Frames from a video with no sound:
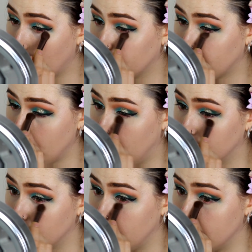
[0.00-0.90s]
going to set my
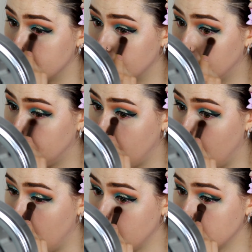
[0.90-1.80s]
under eyes
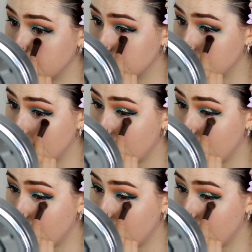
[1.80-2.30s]
first.